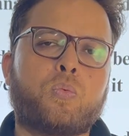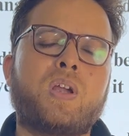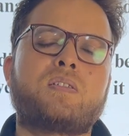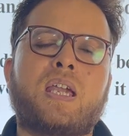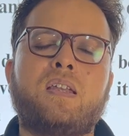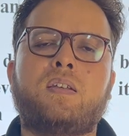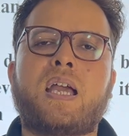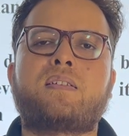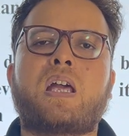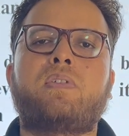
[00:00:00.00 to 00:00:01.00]
which
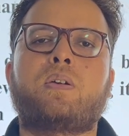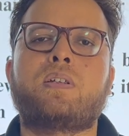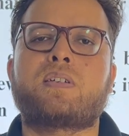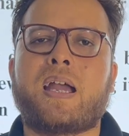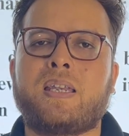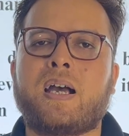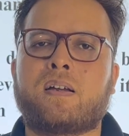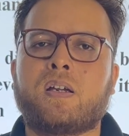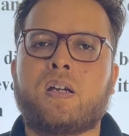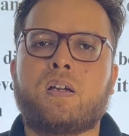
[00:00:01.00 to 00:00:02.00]
India is having with
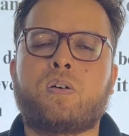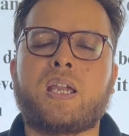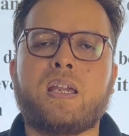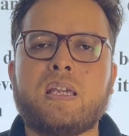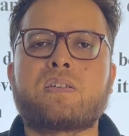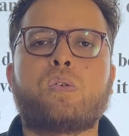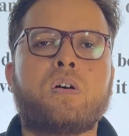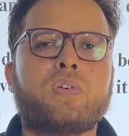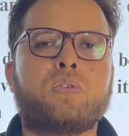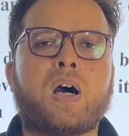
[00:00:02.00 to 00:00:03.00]
China, okay, is
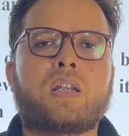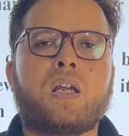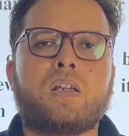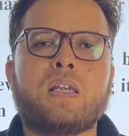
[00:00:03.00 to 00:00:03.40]
over what?